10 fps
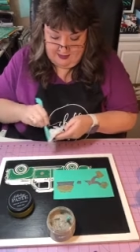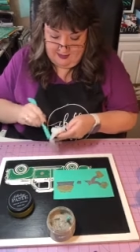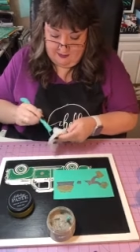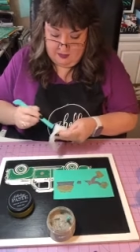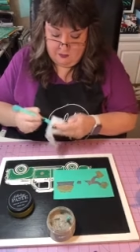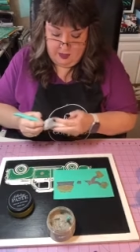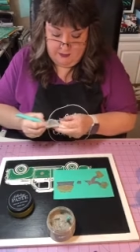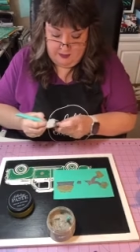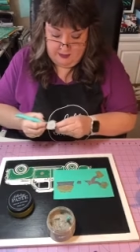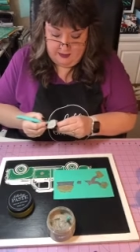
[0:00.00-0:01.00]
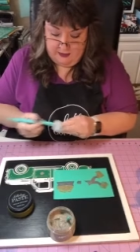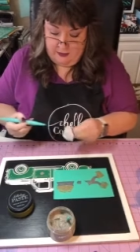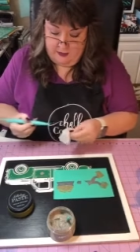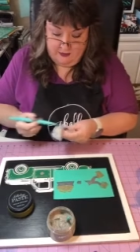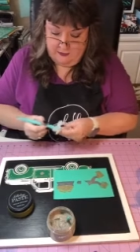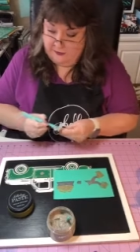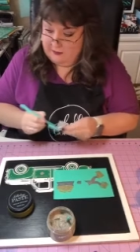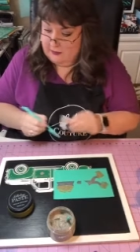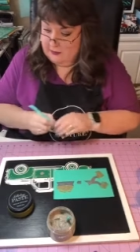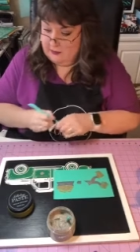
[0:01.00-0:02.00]
I'm just wiping this off.
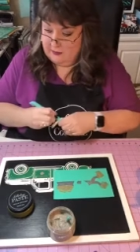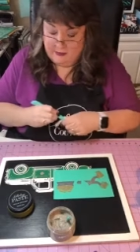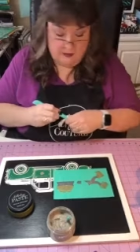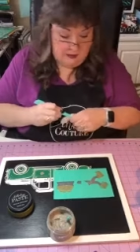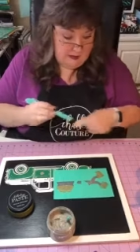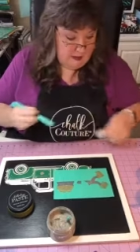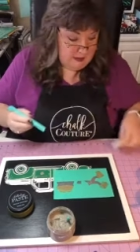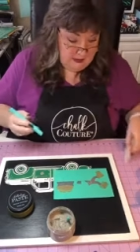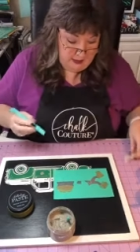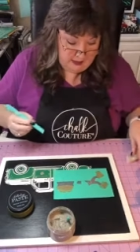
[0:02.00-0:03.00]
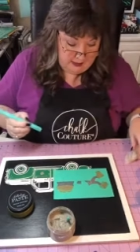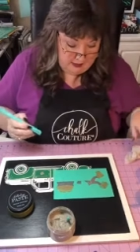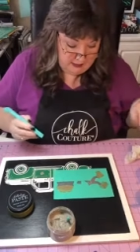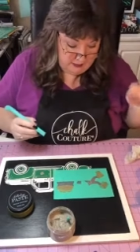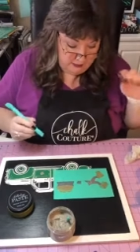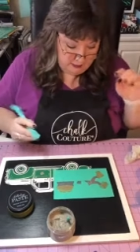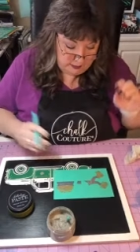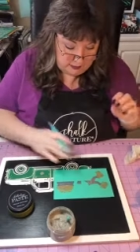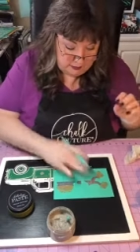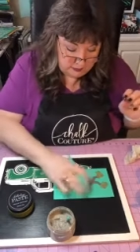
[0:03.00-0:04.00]
And then we're
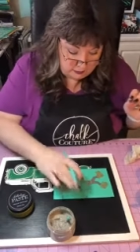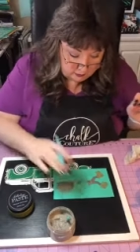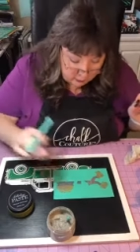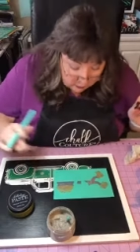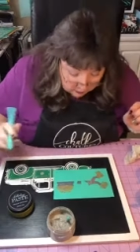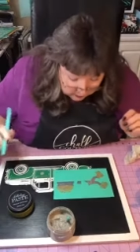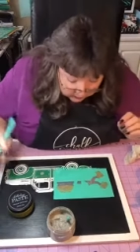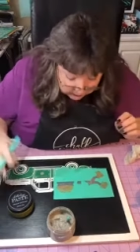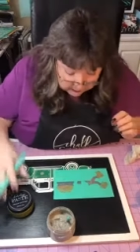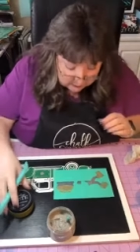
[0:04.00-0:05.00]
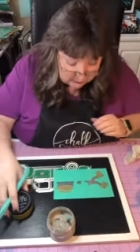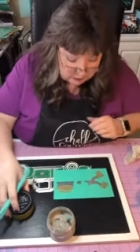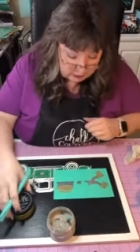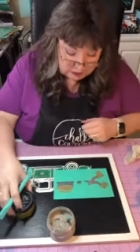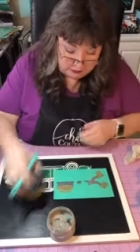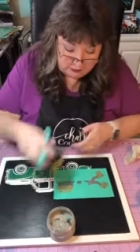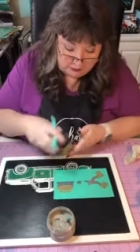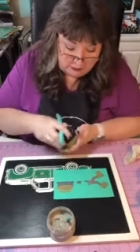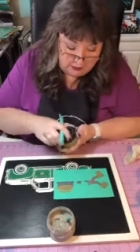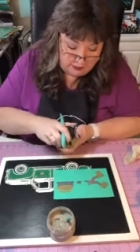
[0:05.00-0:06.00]
going to do
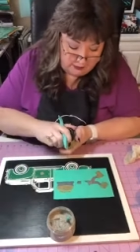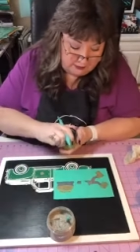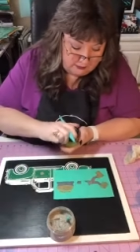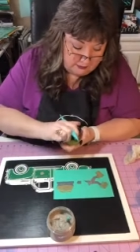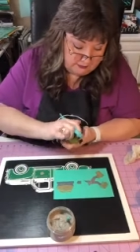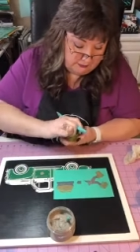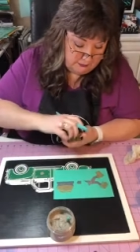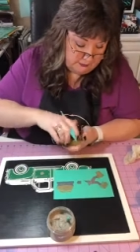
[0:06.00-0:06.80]
shimmer olive